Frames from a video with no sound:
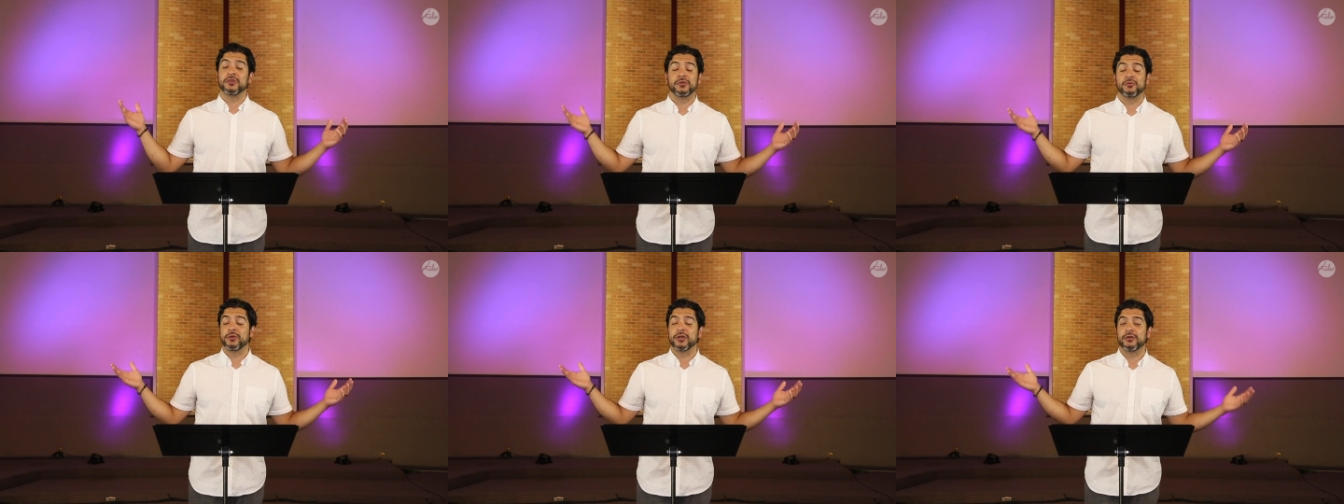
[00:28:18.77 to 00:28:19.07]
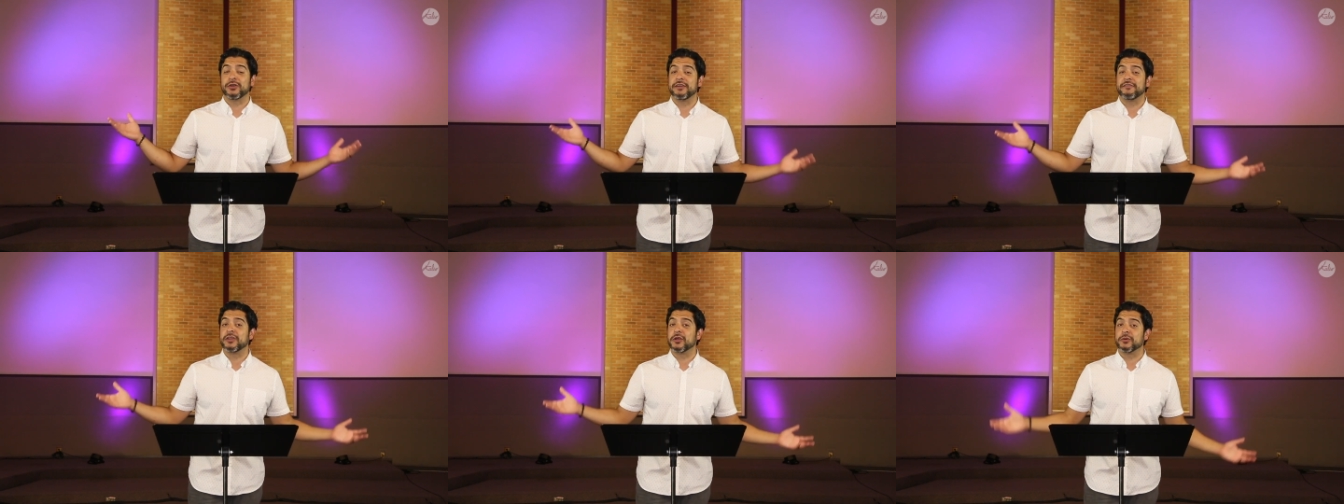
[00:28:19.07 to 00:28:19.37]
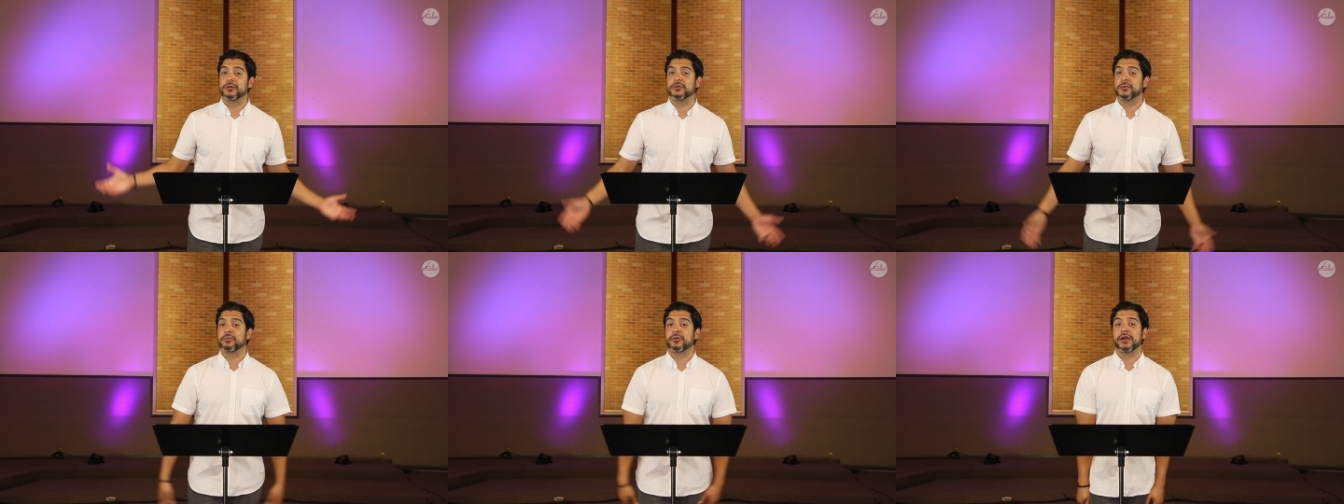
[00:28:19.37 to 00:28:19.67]
we don't even know
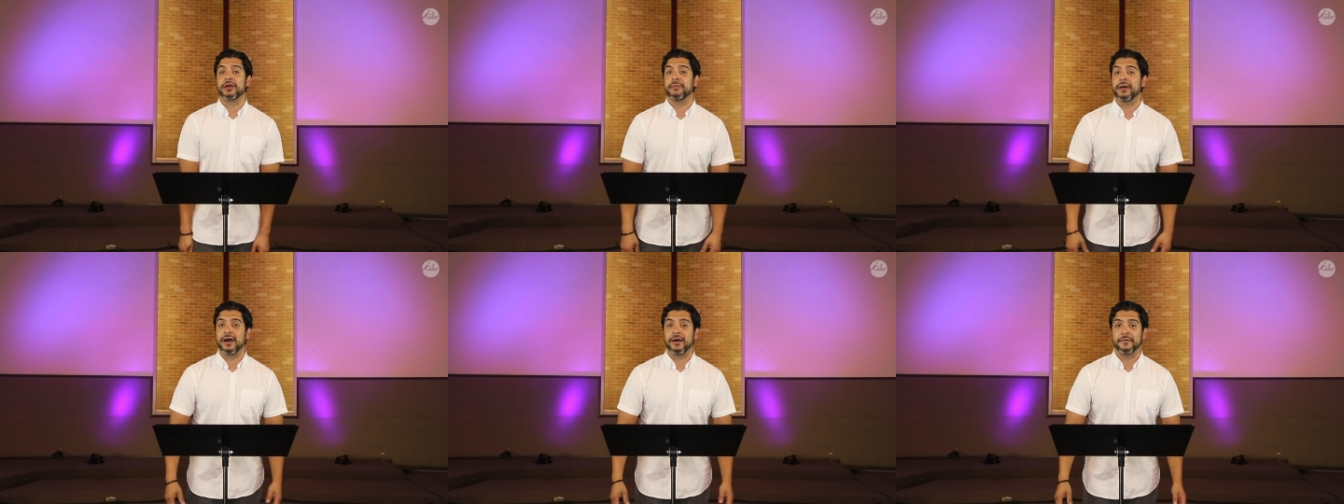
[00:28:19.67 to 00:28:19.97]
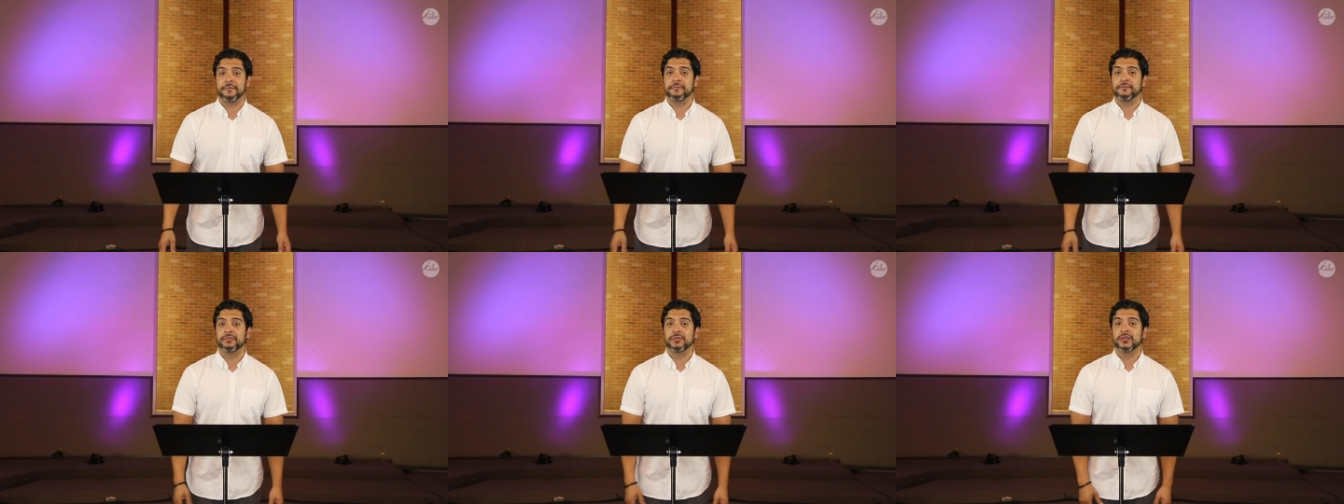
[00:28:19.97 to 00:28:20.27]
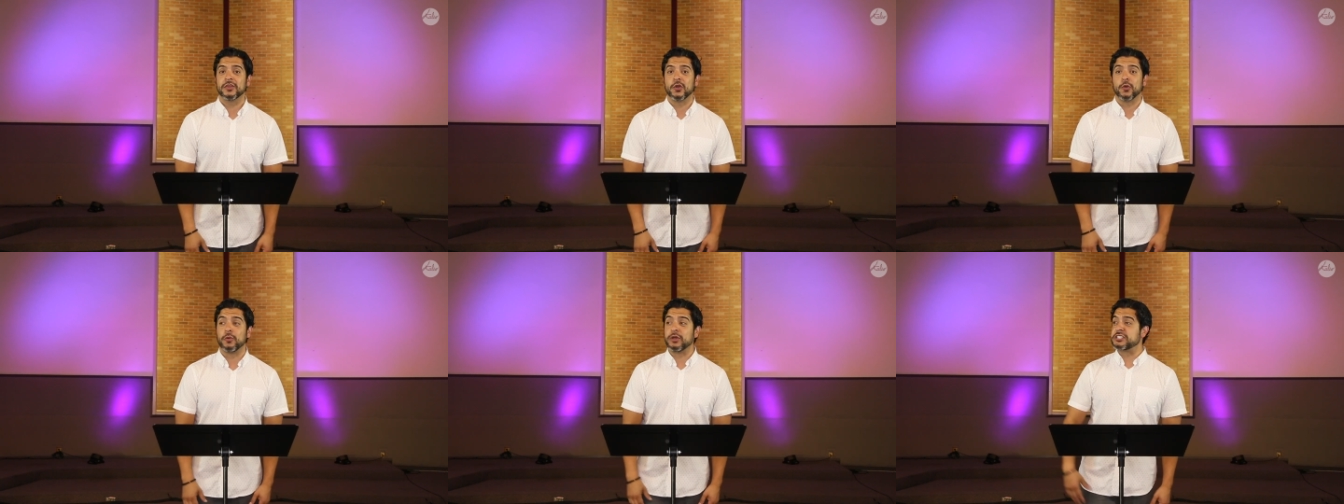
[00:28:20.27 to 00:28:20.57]
what to pray about
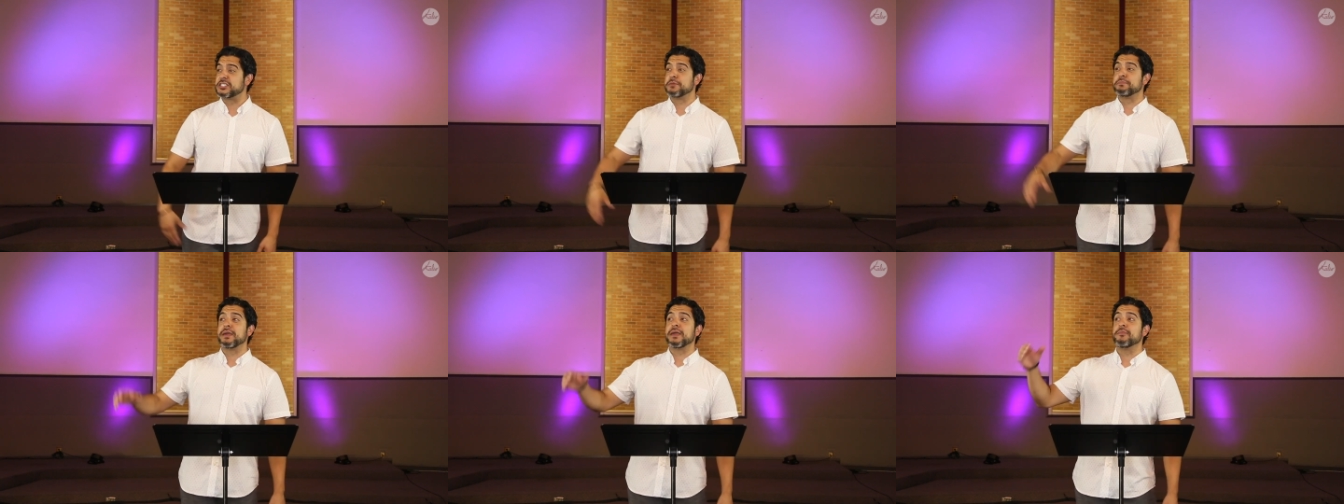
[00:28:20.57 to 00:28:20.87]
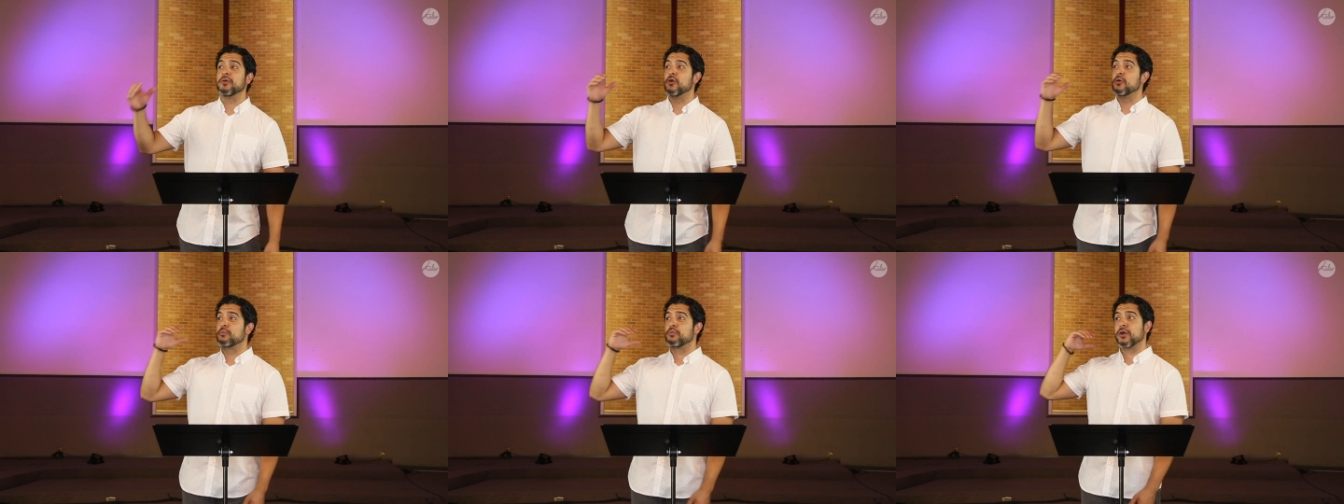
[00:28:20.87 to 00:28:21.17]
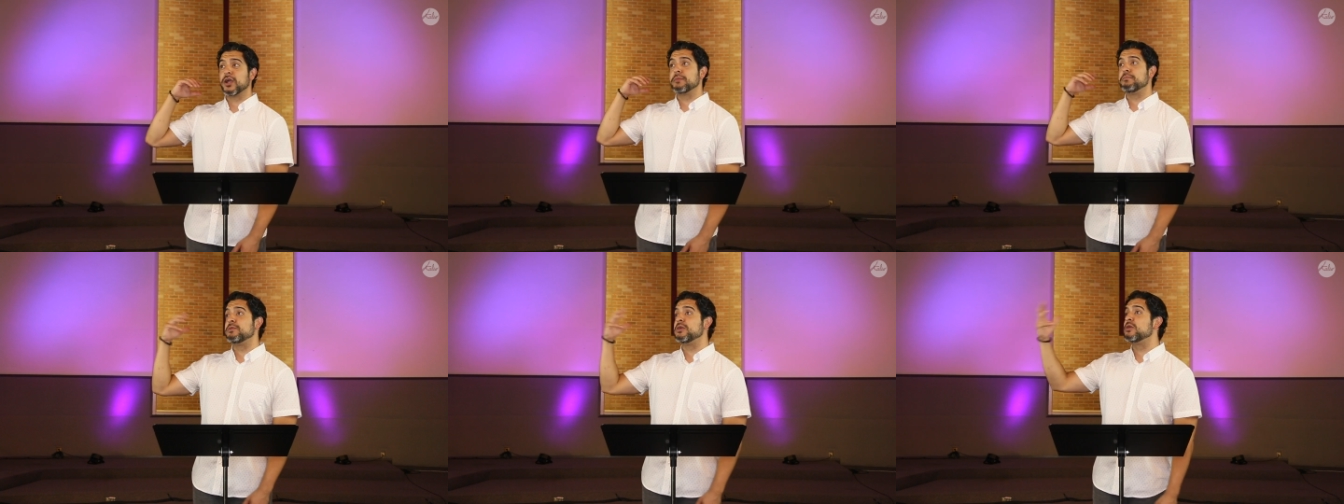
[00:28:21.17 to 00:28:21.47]
we see people who
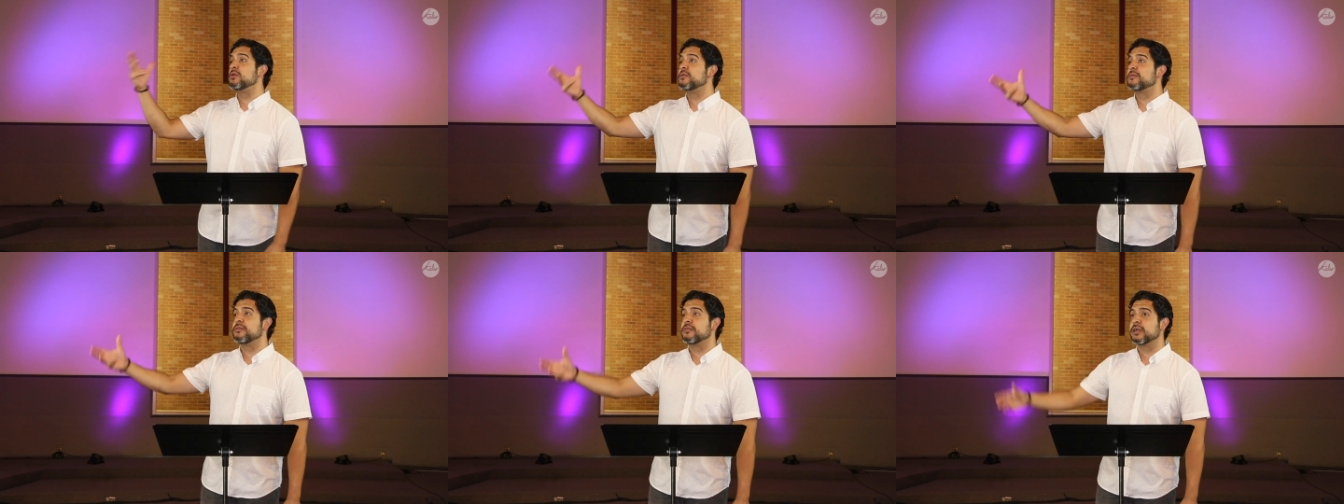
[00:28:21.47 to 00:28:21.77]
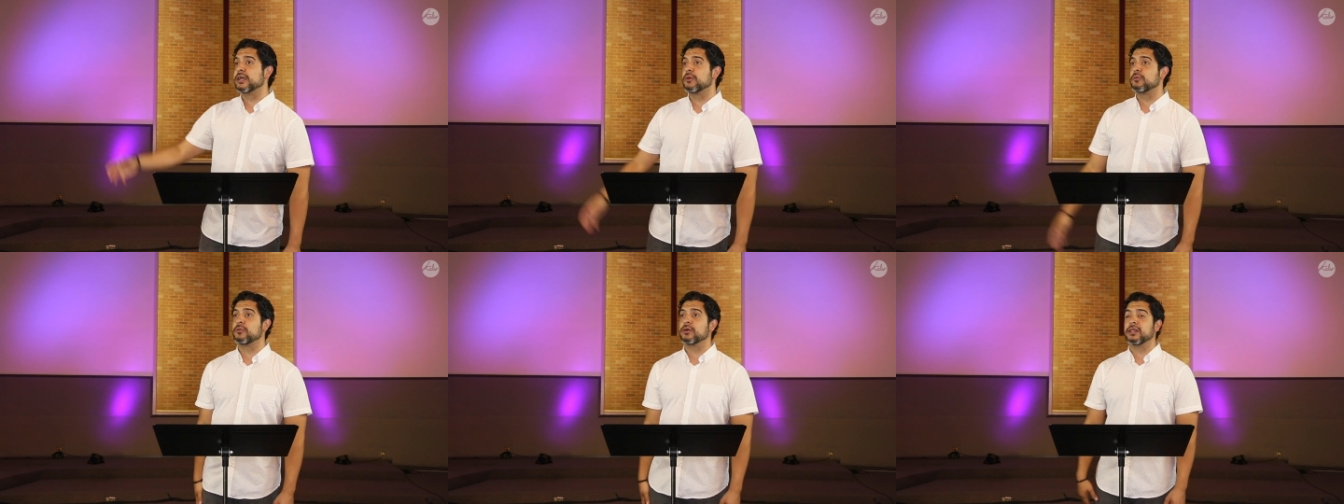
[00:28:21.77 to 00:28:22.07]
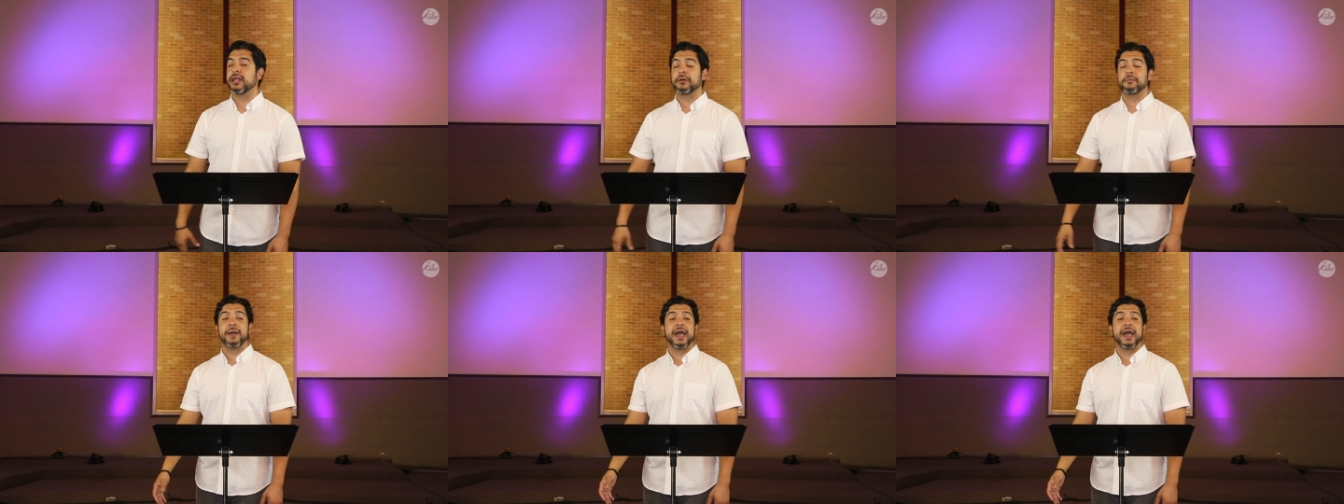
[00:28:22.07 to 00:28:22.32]
pray beautifully and we're like,